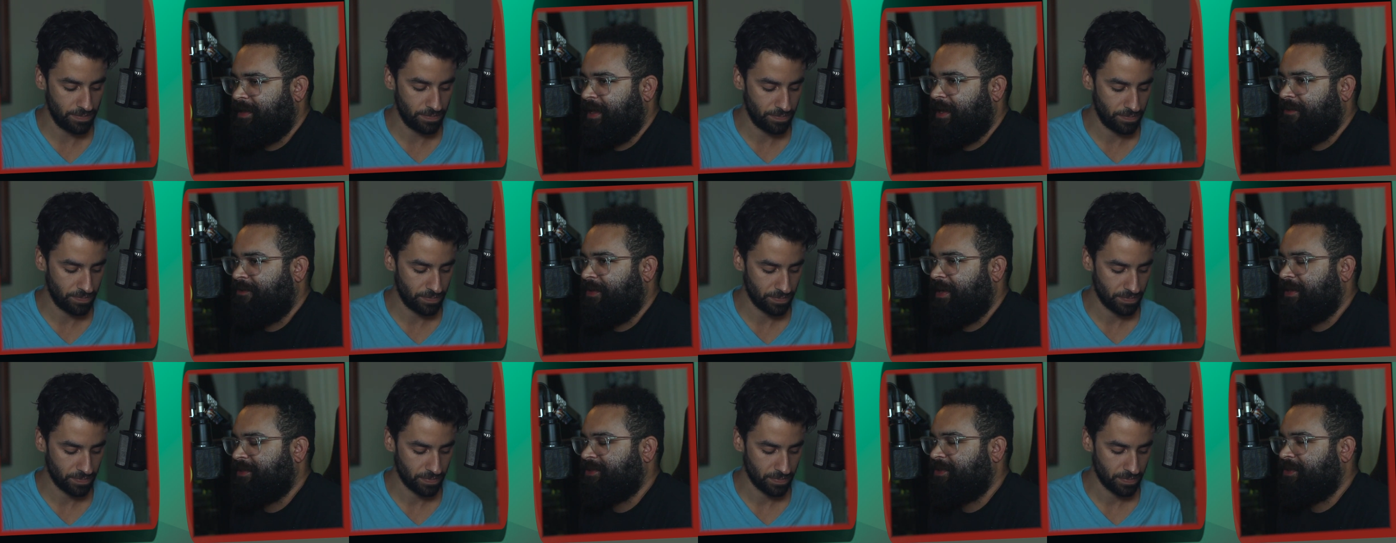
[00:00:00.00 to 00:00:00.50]
Speaker 1: Yeah,
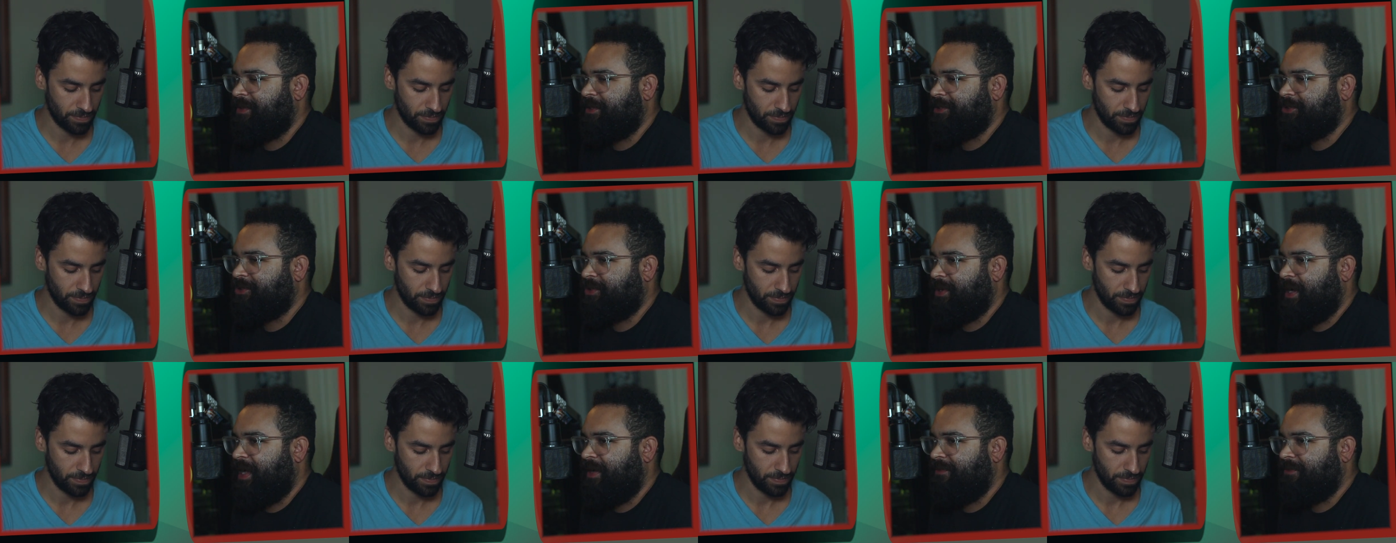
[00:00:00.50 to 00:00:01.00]
right. So the
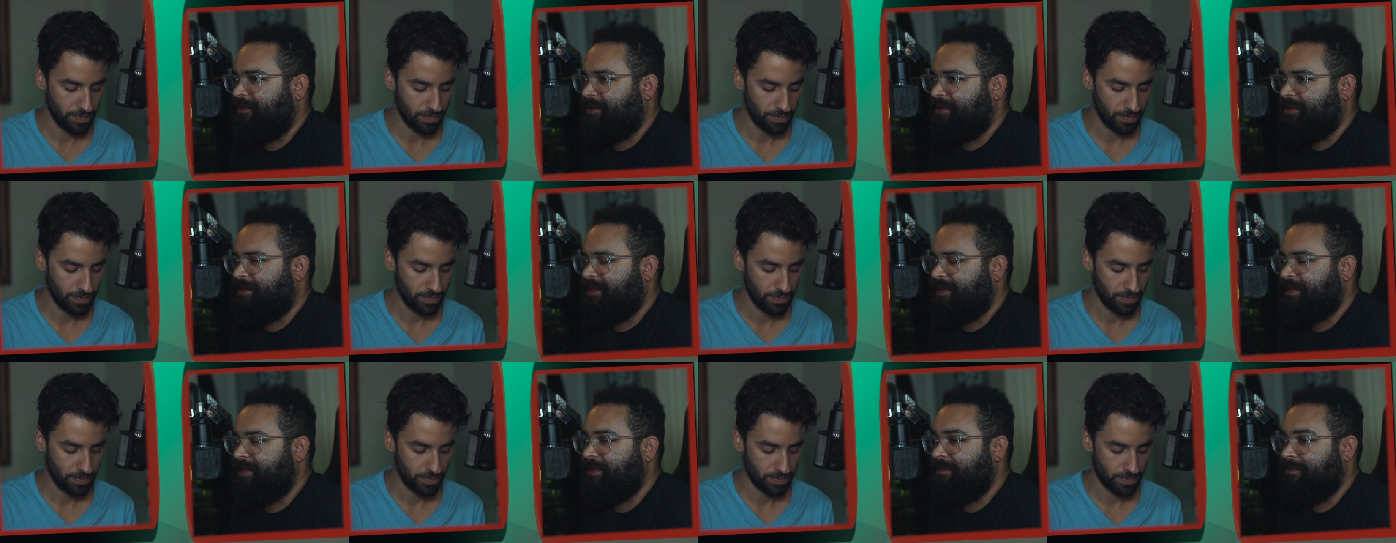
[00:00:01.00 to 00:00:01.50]
driver,
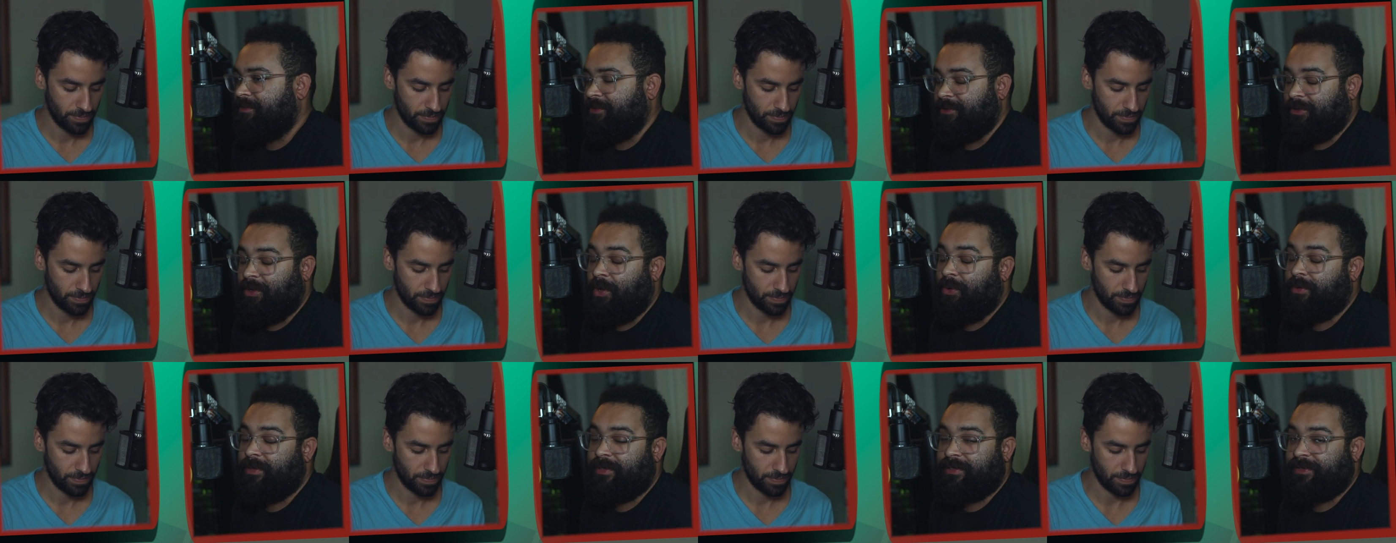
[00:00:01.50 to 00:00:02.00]
he
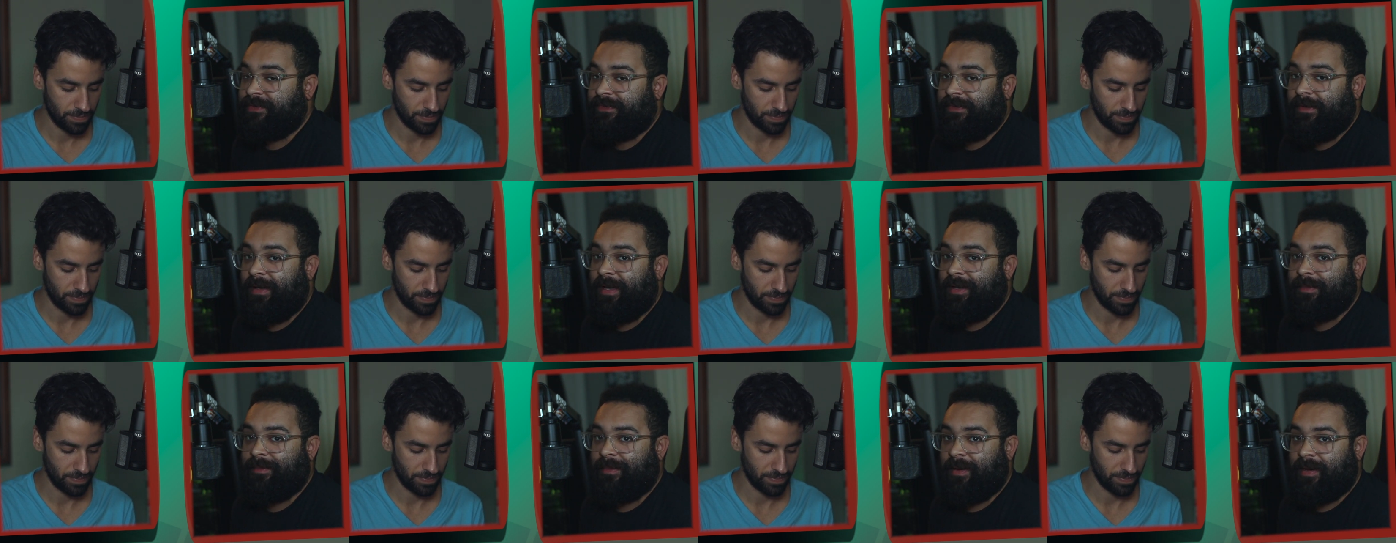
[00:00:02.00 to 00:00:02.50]
Loki's
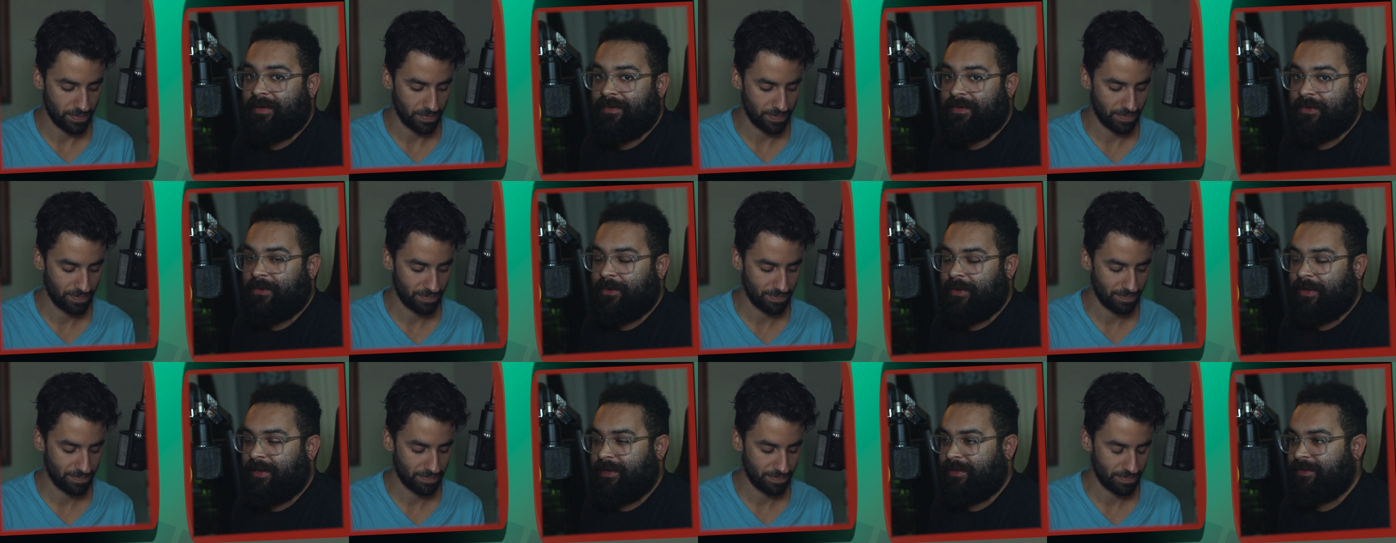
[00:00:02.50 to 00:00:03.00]
fine by the
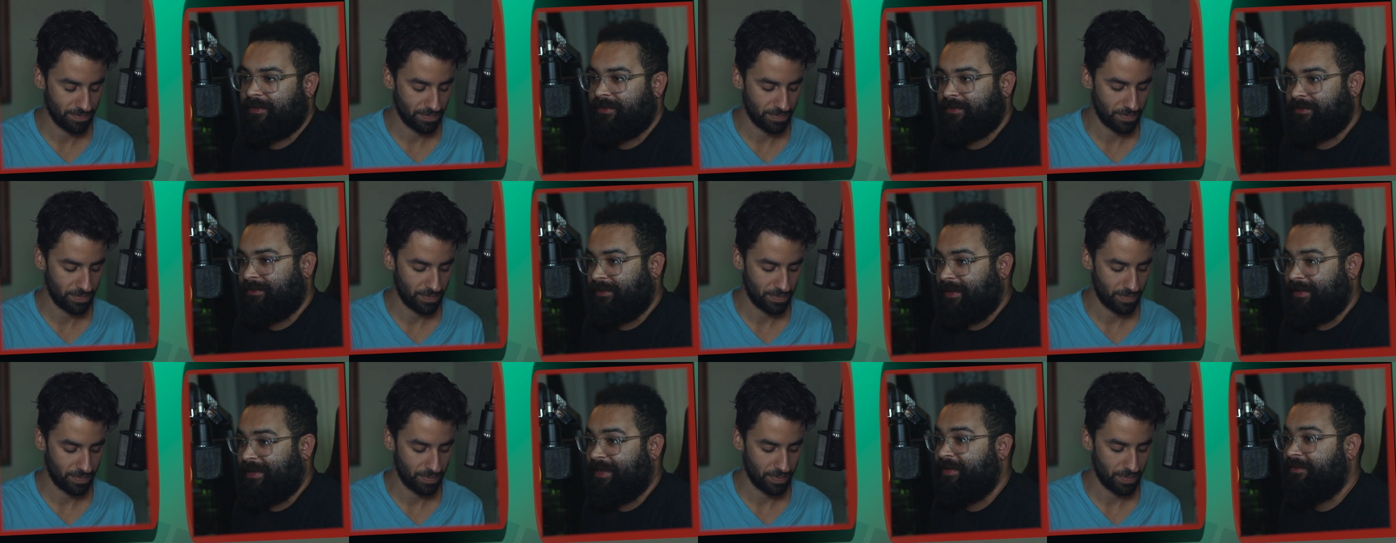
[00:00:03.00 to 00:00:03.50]
way.
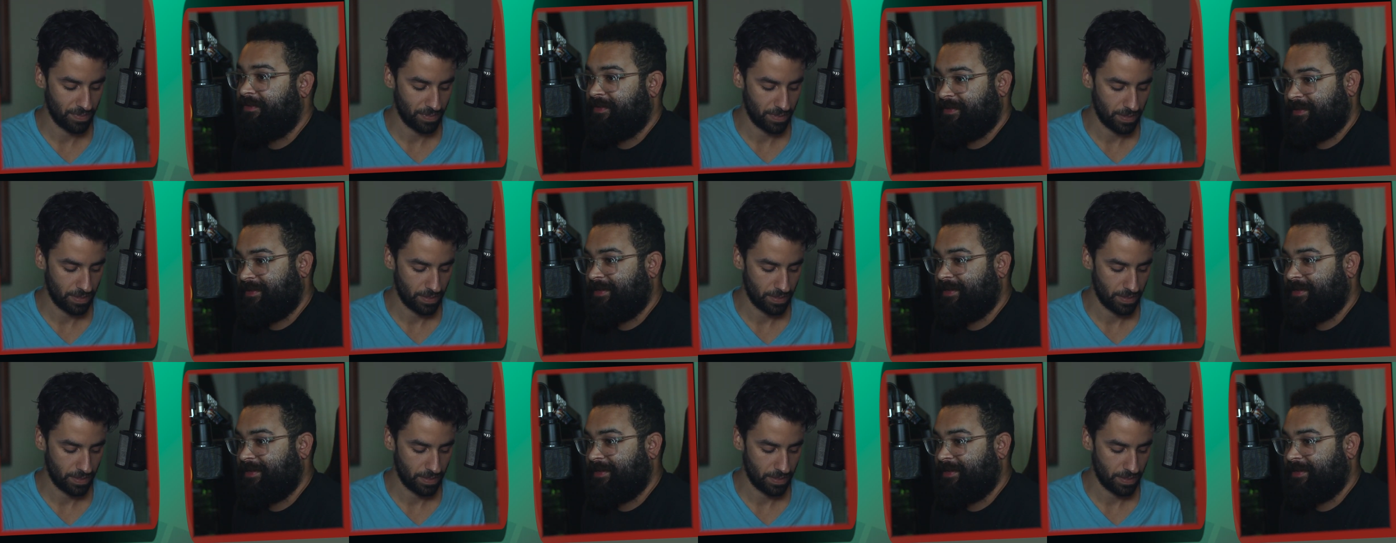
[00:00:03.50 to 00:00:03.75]
He even